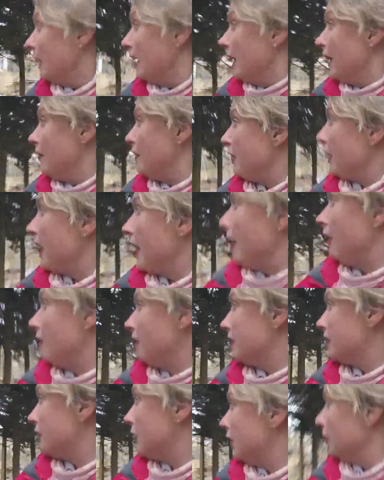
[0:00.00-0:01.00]
if it
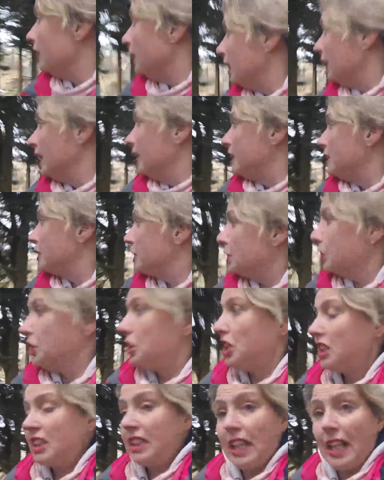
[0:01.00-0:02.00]
carries on in such
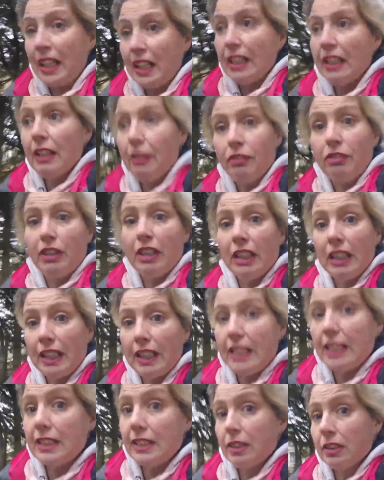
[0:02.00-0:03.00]
a state, there
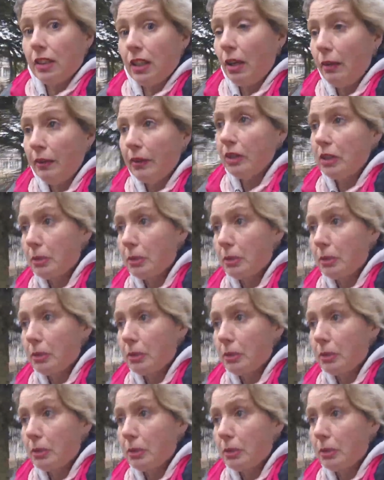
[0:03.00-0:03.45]
really isn't going